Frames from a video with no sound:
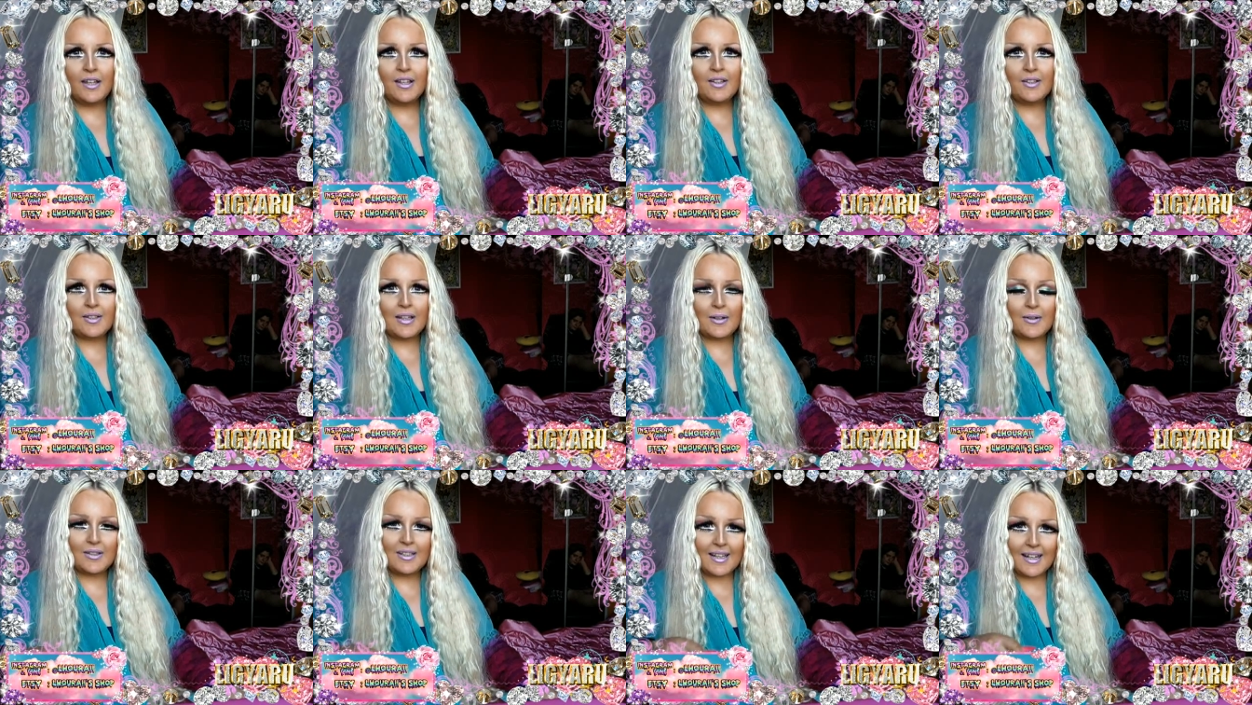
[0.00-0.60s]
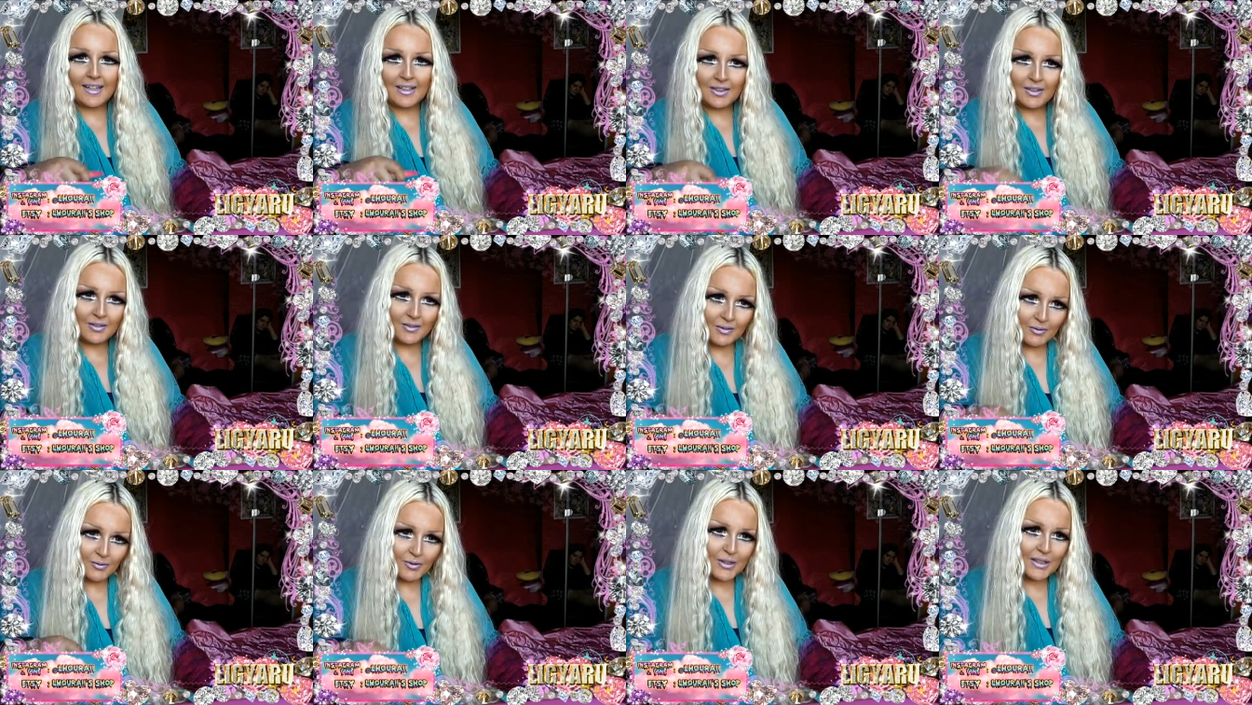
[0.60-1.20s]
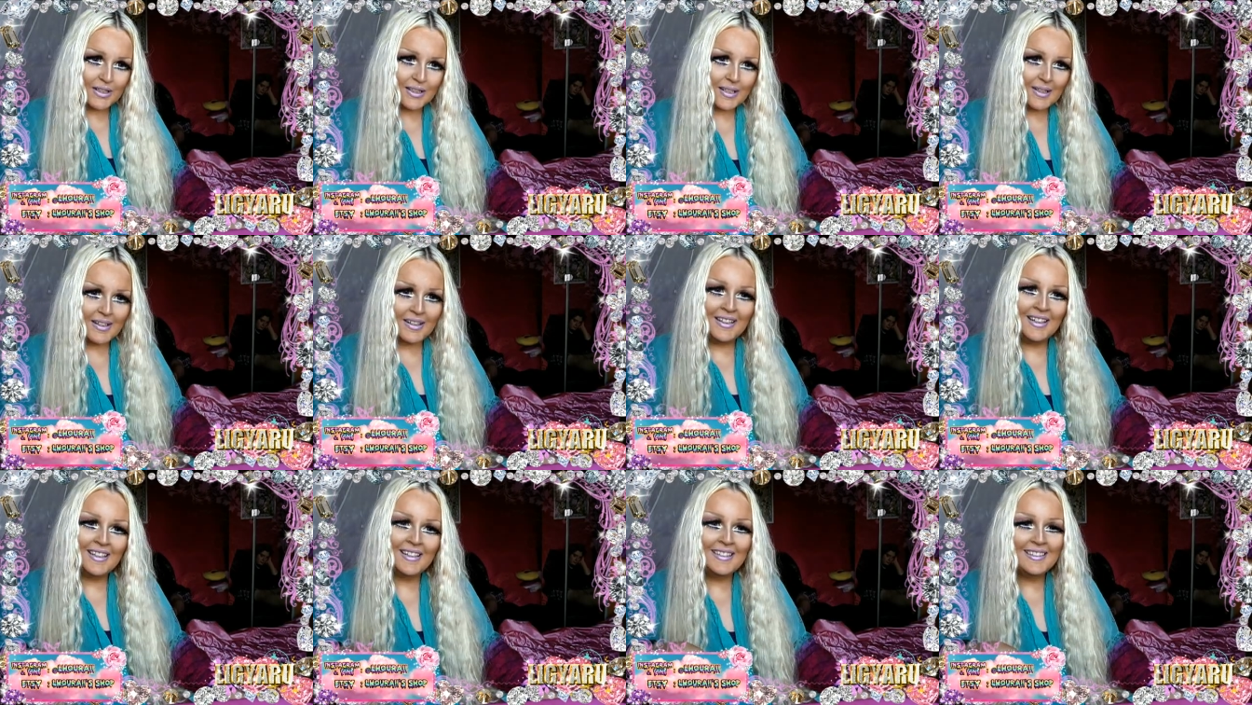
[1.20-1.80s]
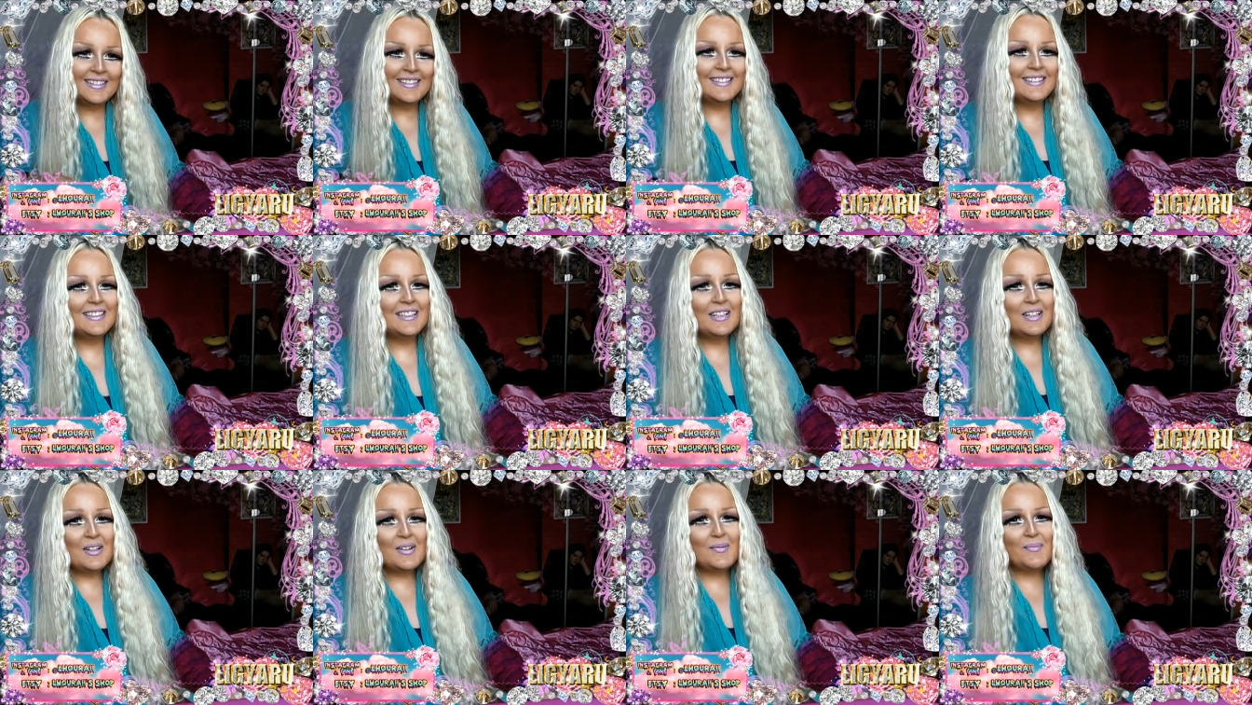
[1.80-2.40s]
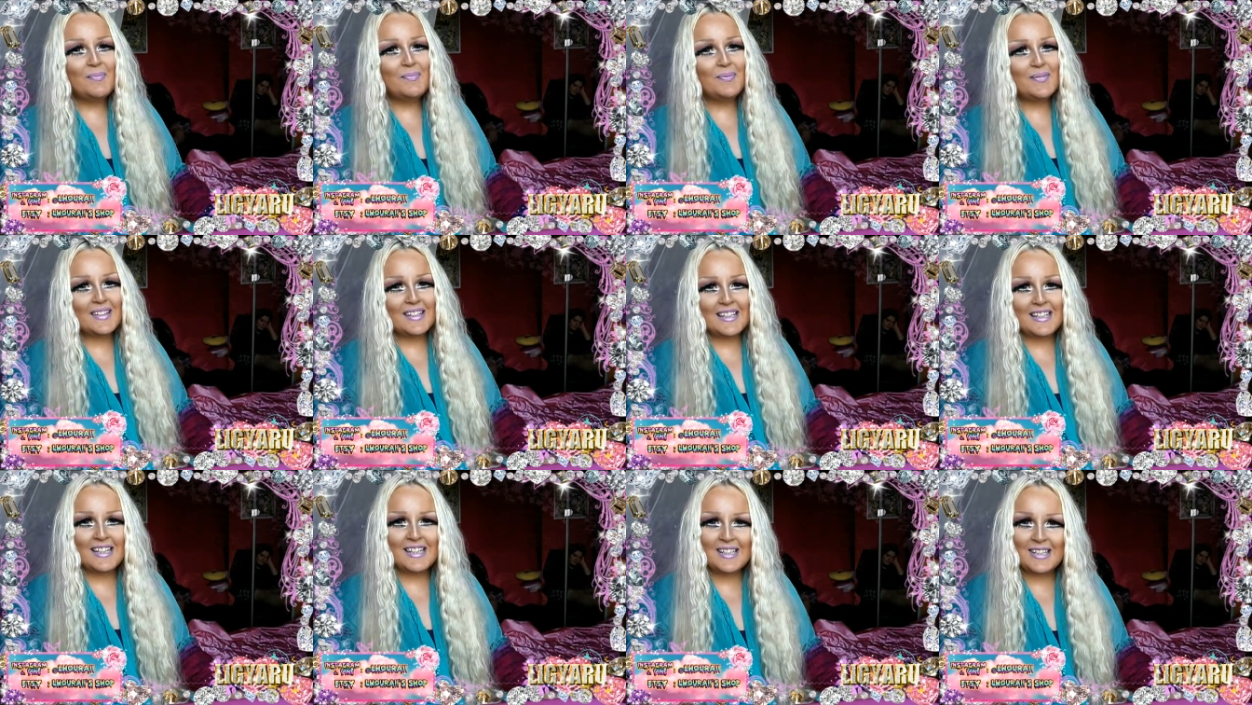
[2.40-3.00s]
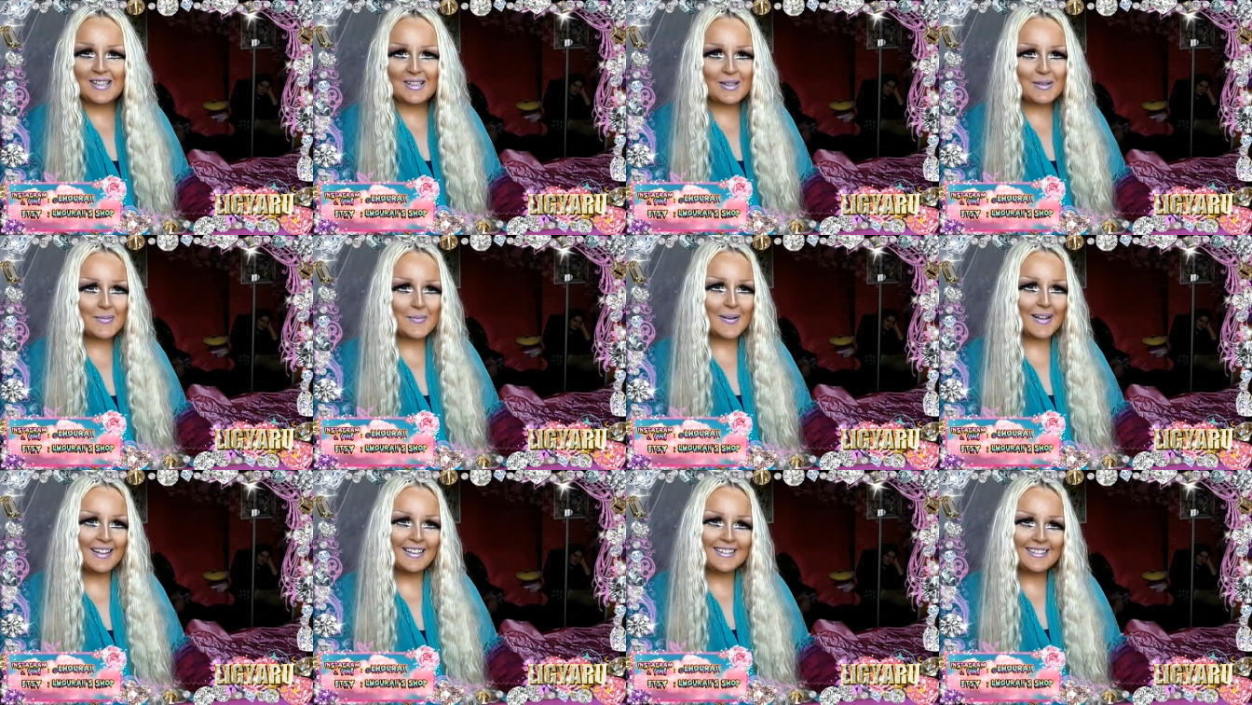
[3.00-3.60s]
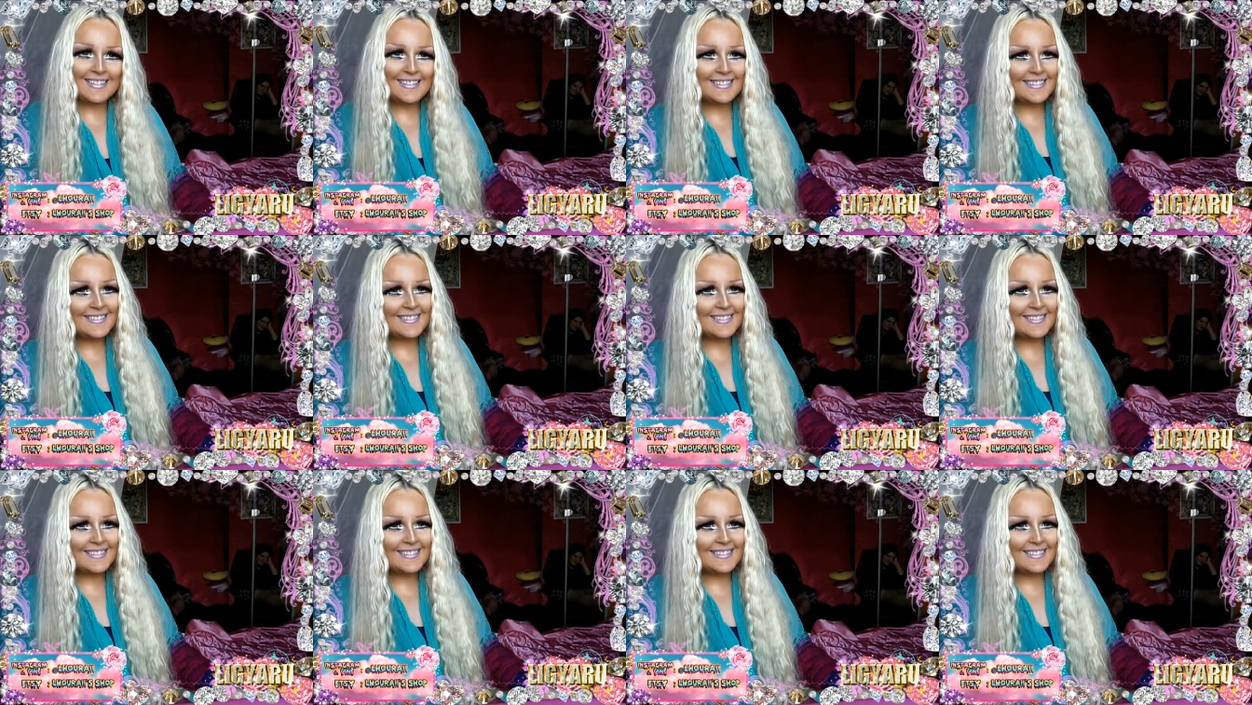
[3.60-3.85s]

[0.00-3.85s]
So I was like, really, this is so bad.